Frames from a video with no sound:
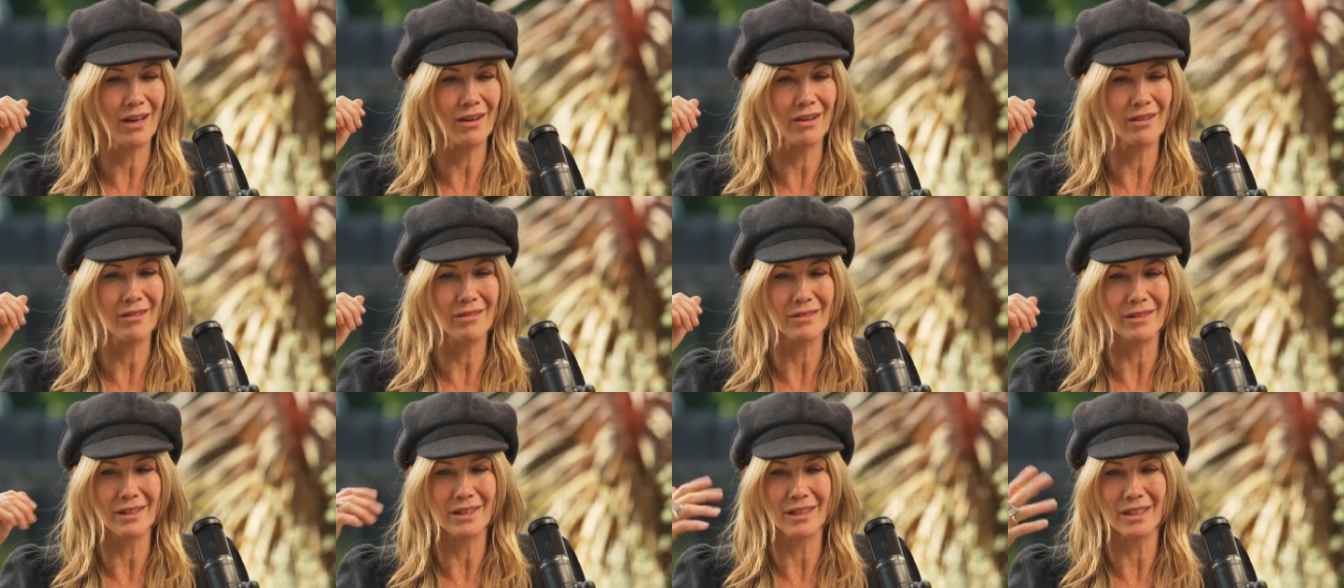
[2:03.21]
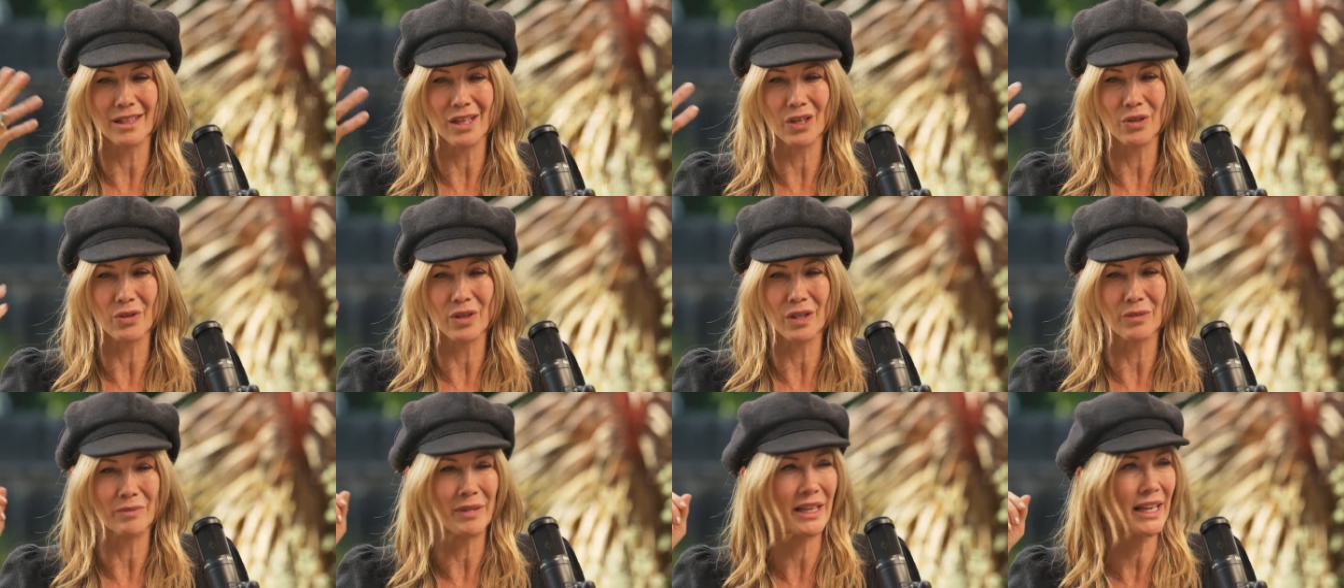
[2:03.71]
they're, you
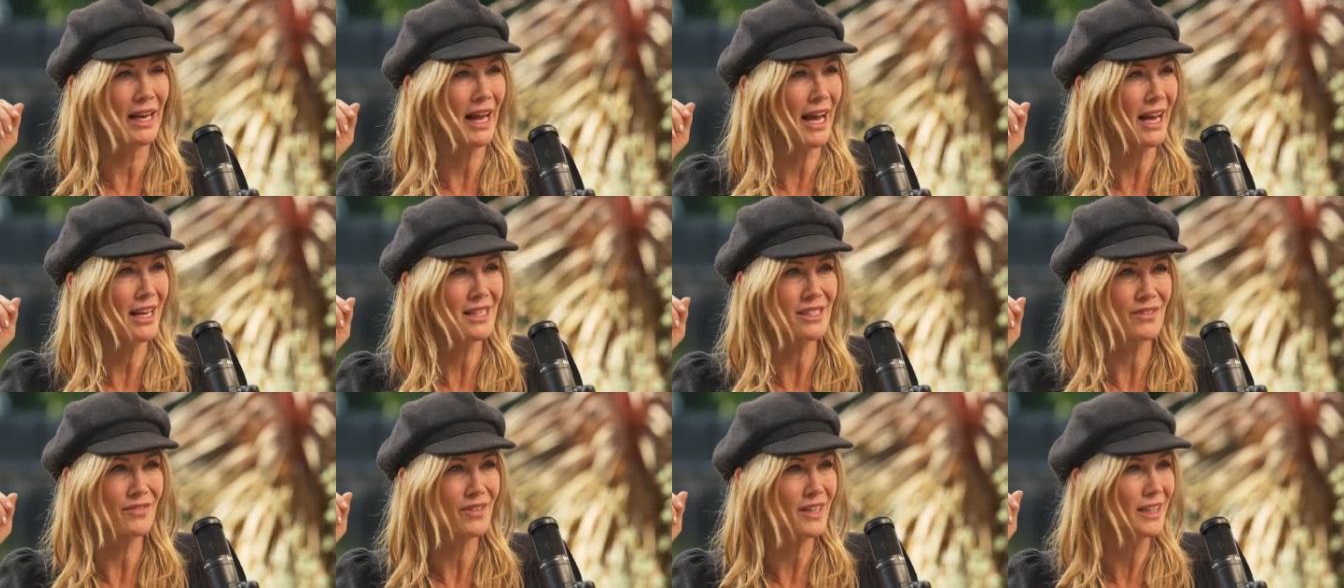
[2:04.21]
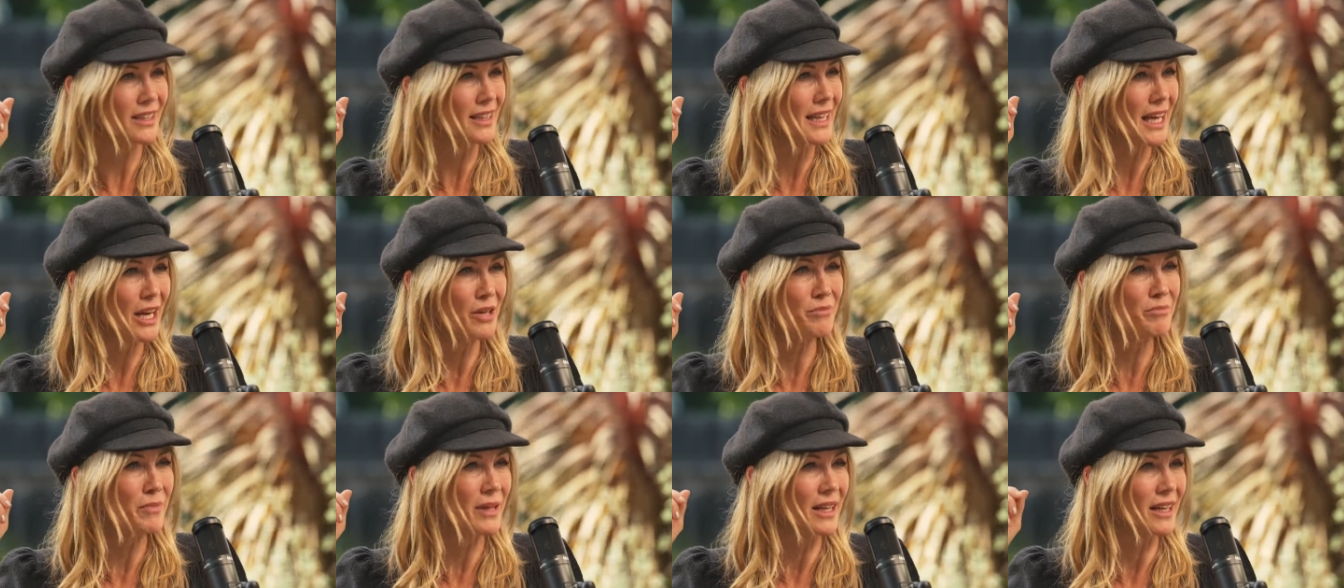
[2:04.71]
know, going to be an ass, fuck
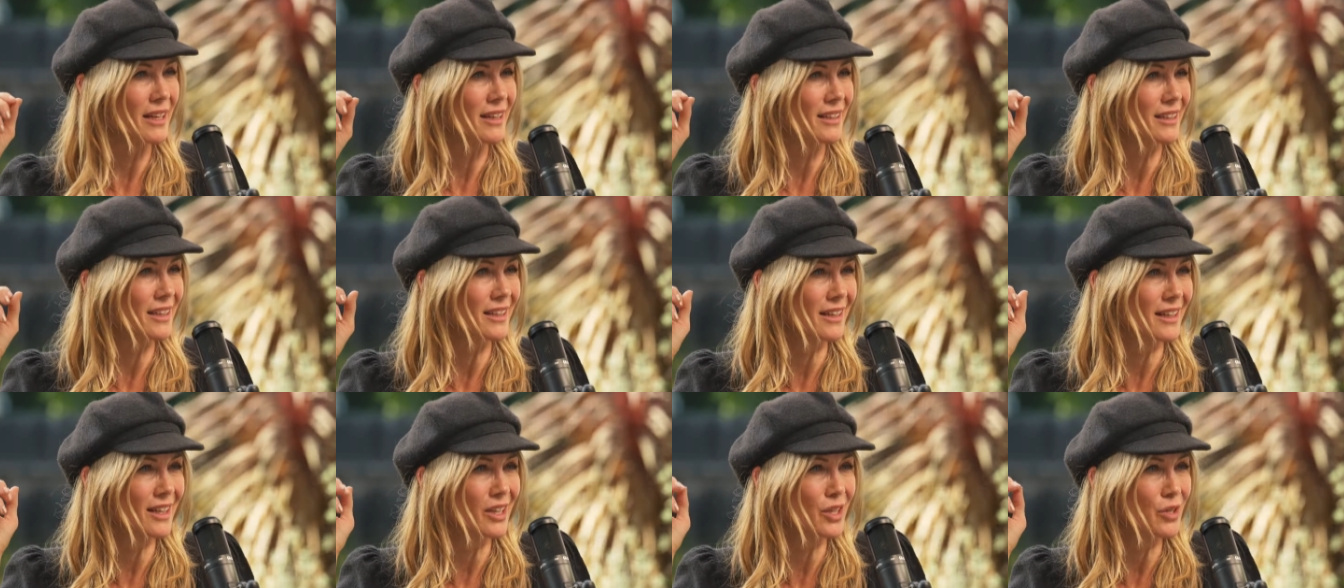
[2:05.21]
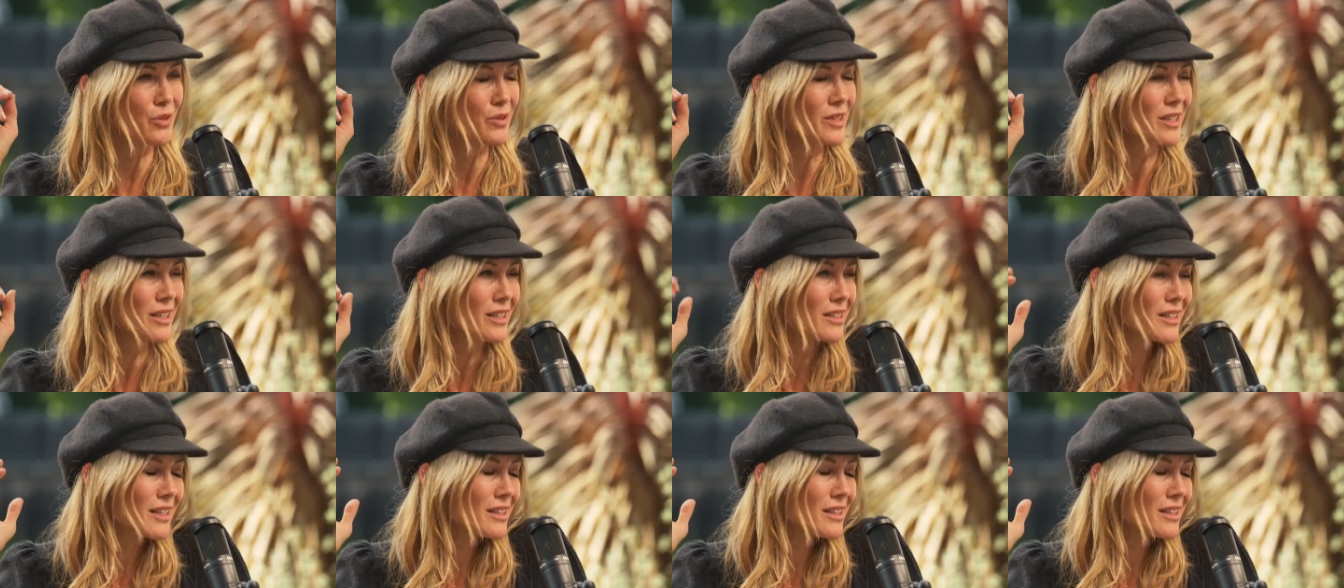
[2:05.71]
them then, you know.